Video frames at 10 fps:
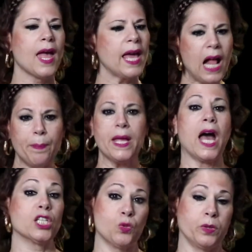And I'll be
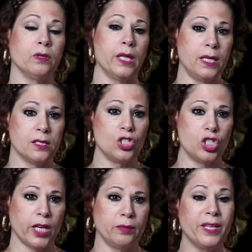honest with you, ladies and
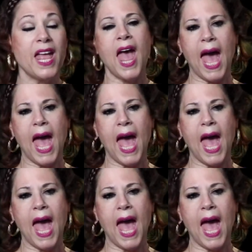gentlemen,